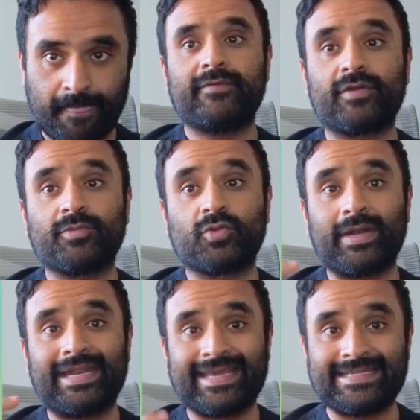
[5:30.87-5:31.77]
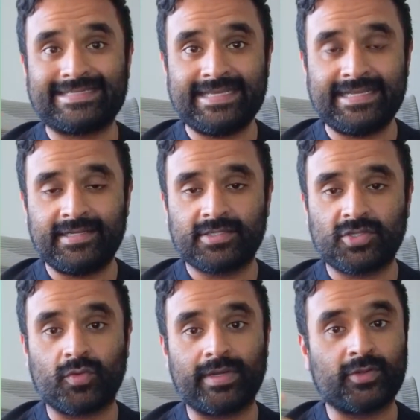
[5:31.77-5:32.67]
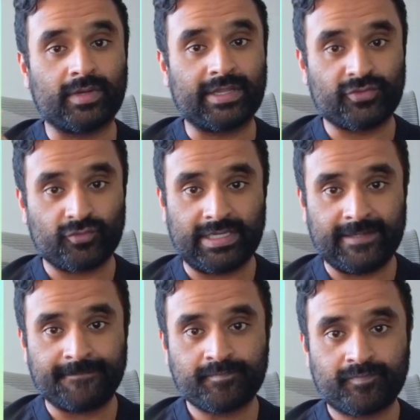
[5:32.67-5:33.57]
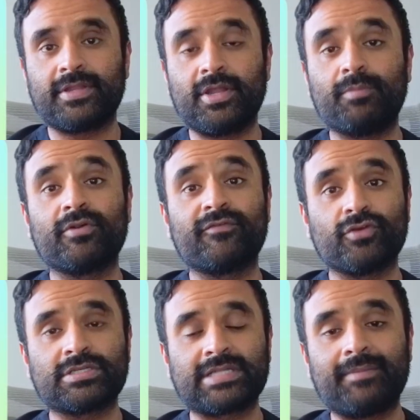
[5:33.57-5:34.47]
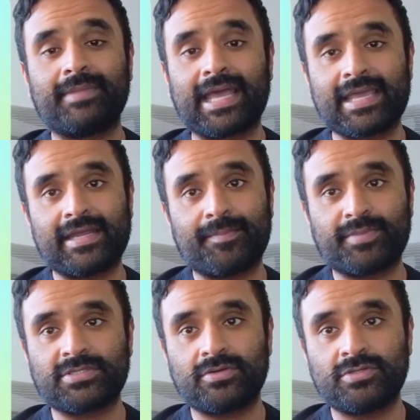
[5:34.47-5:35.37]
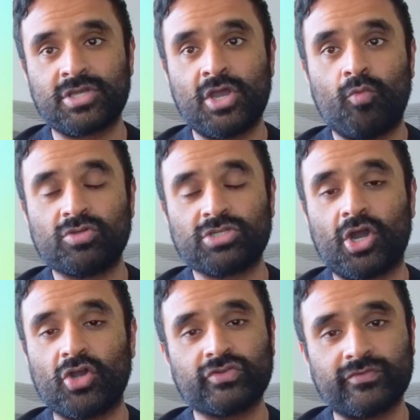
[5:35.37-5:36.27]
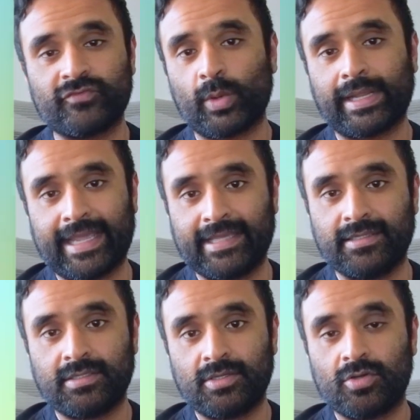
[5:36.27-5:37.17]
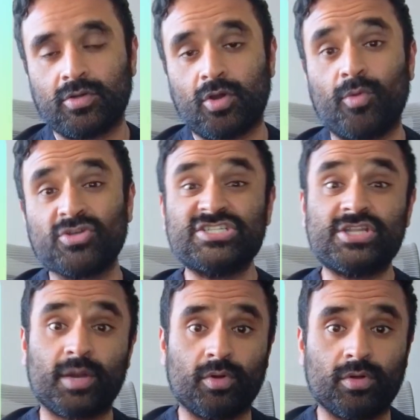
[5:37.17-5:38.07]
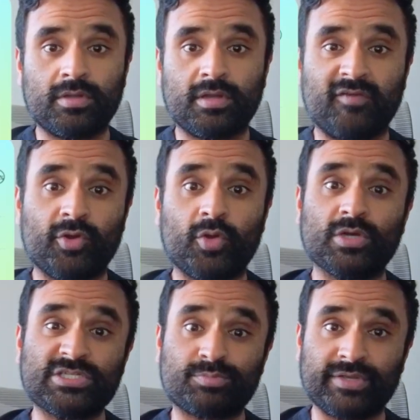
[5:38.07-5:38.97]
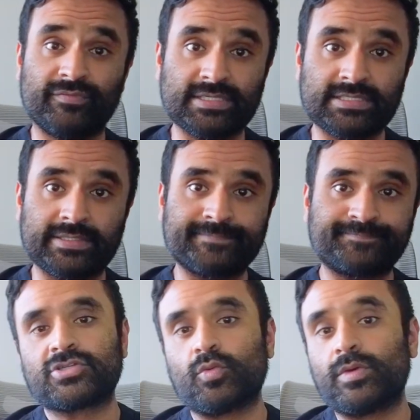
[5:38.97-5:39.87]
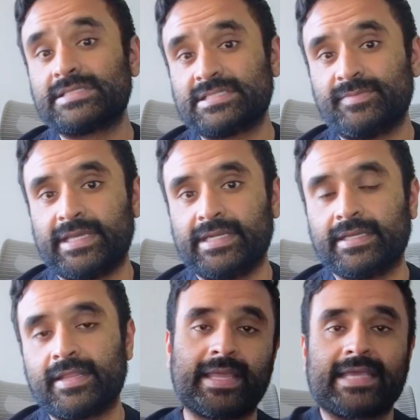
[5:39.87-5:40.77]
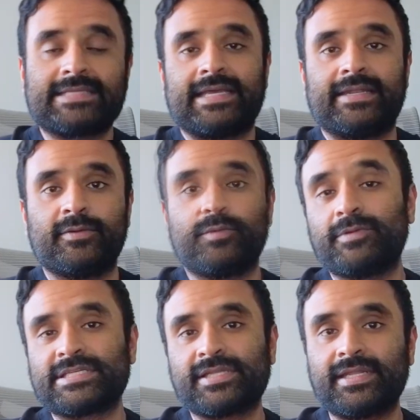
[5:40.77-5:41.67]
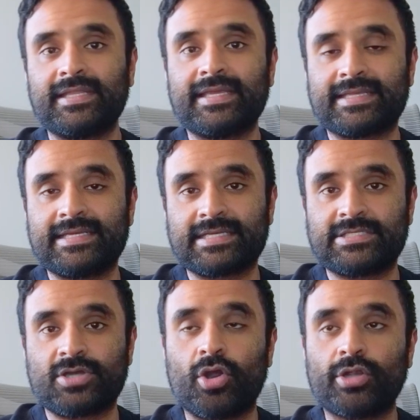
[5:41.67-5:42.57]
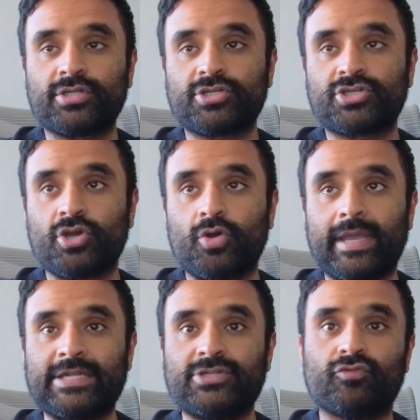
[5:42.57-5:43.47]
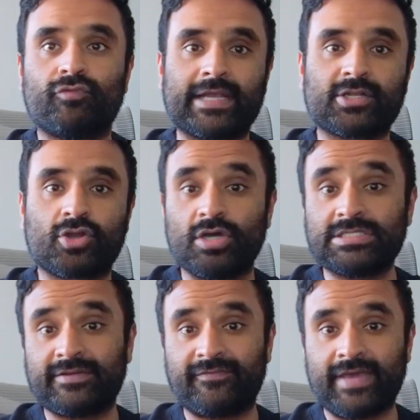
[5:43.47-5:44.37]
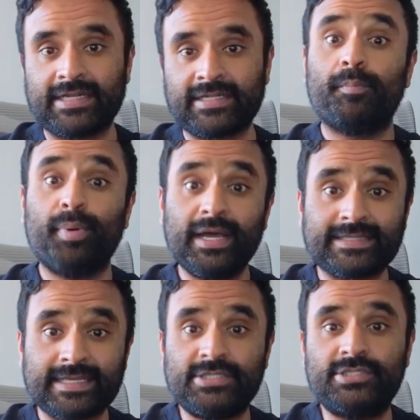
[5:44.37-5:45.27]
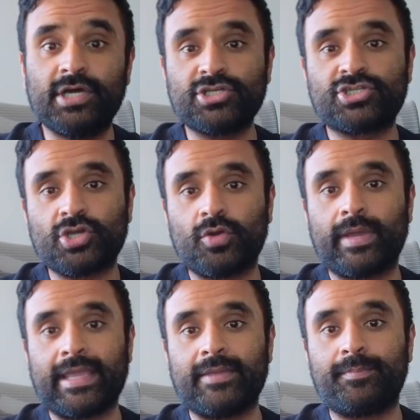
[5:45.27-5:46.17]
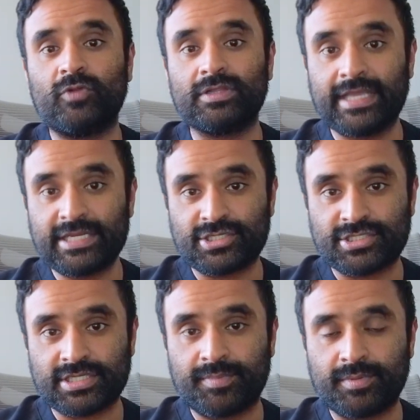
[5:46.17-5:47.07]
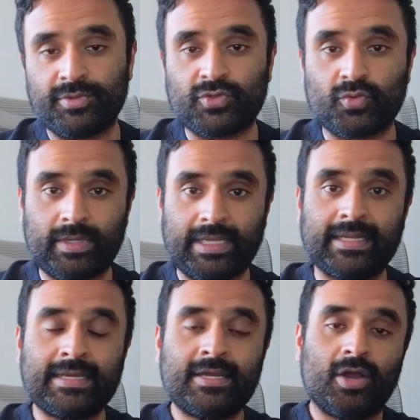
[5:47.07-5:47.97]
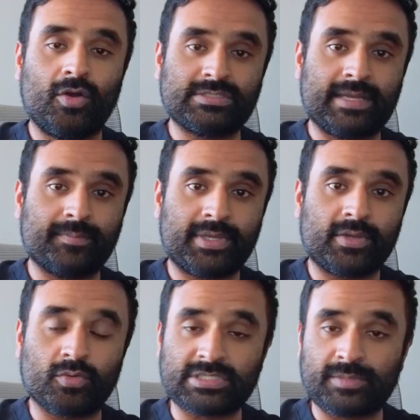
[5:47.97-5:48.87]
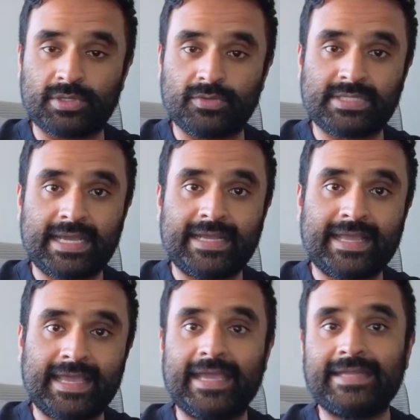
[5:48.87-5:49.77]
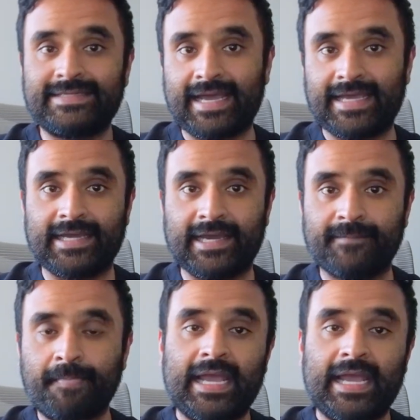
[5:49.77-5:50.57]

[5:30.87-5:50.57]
From twenty nineteen to twenty twenty-three, the number of first-time N I O N episodes was one hundred forty-eight, almost double of what it was previously. So what does this mean? Like I said, with a study like this, it's hard to show a direct cause and effect, but it does show a relationship between Ozempic or semaglutide and N I O N.